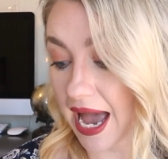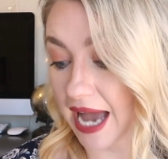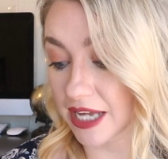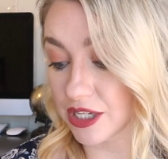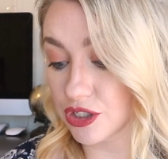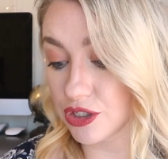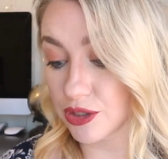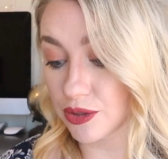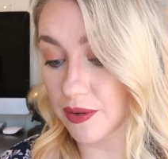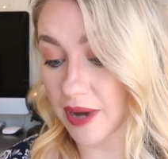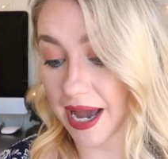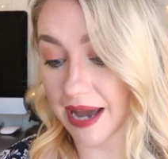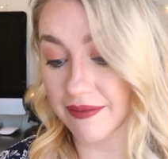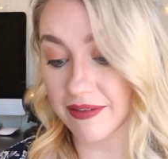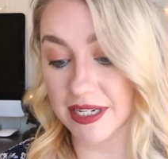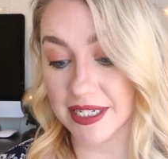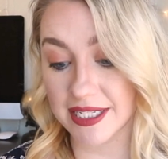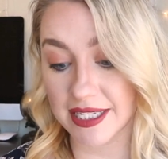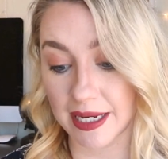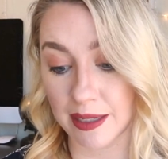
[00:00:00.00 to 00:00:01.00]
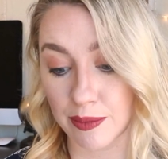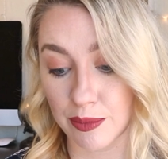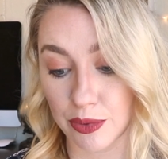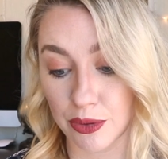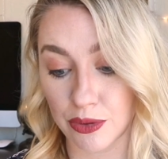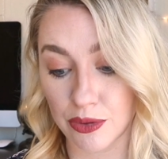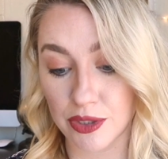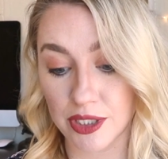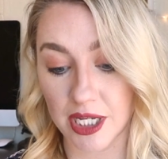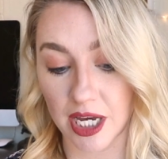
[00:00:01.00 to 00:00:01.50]
I do have
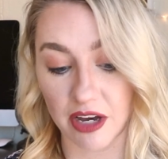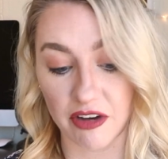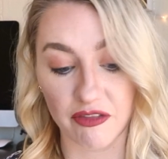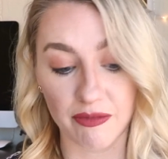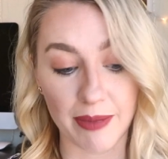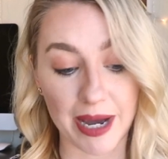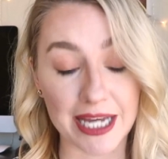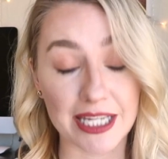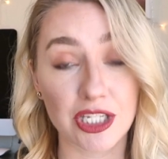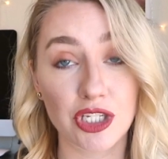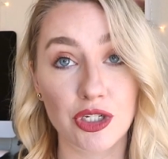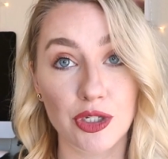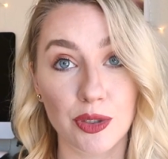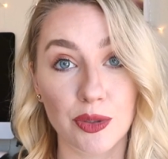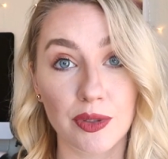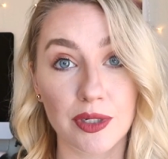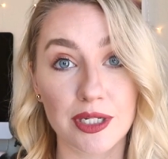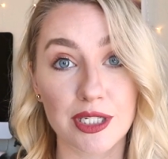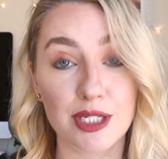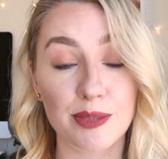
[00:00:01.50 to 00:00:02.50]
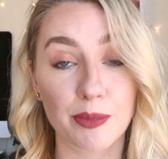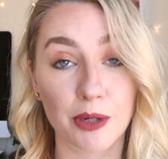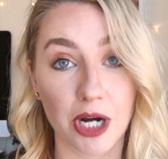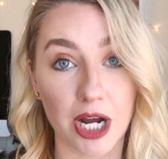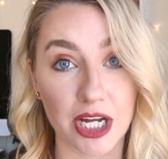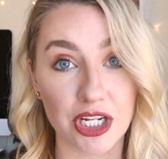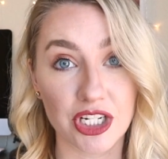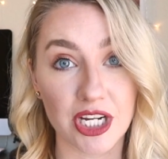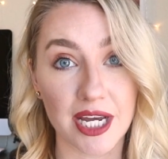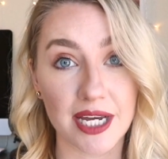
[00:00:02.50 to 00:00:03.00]
examples of my students'
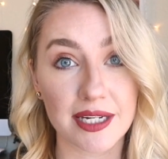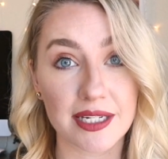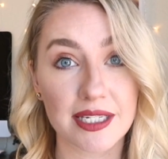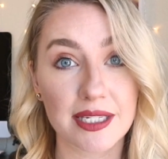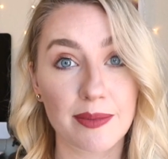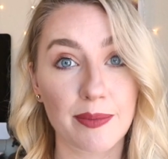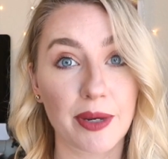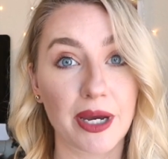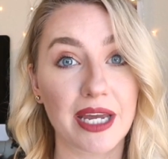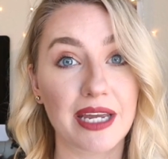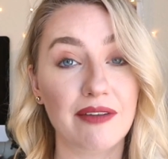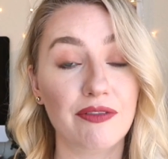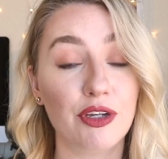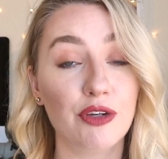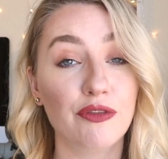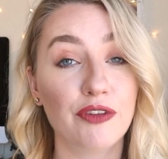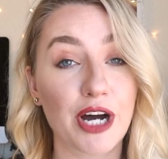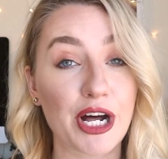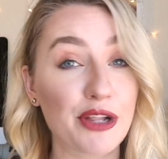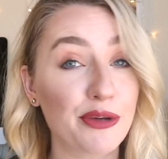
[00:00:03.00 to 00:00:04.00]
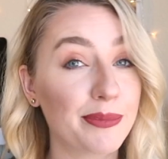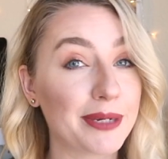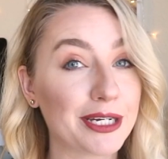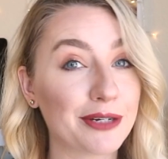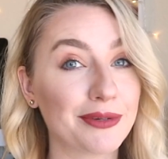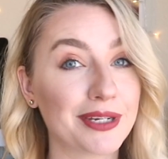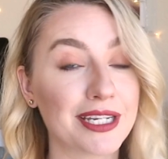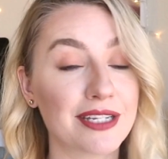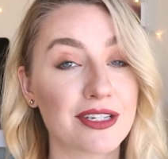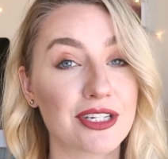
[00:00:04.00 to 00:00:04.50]
projects, but if you follow me
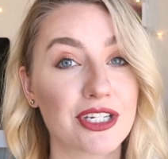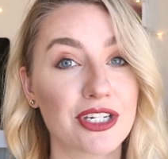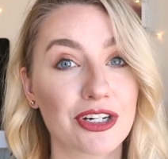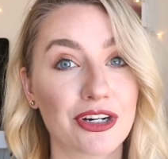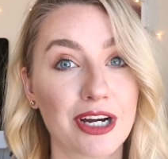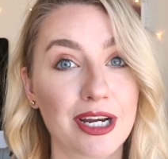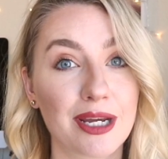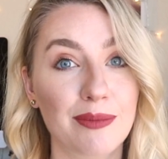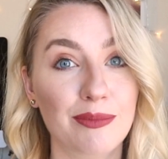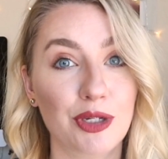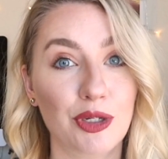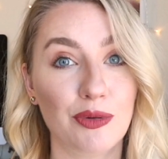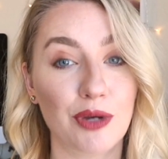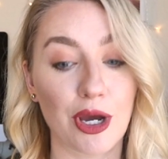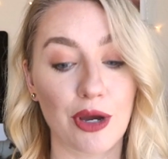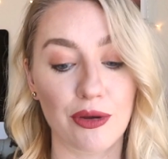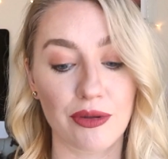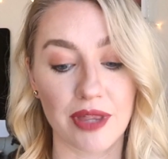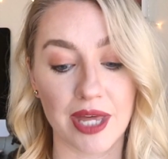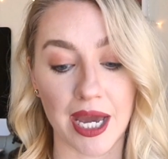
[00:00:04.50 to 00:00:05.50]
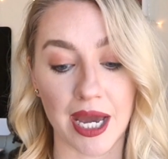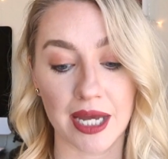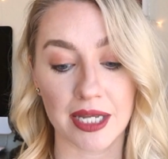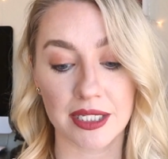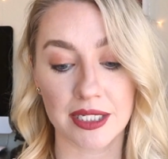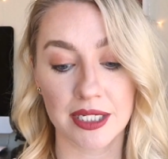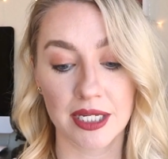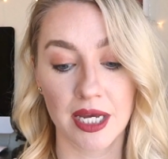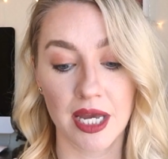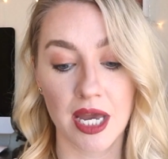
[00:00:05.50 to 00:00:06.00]
on Instagram, you know that